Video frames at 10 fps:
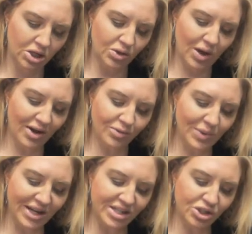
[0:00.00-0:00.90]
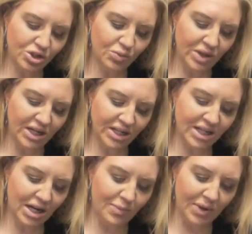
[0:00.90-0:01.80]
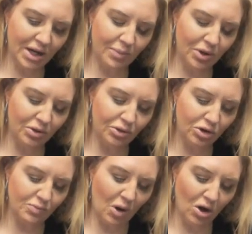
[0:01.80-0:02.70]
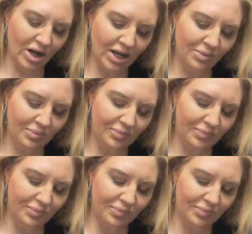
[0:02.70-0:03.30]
You guys, when I did your reading, did I pick up on a third party?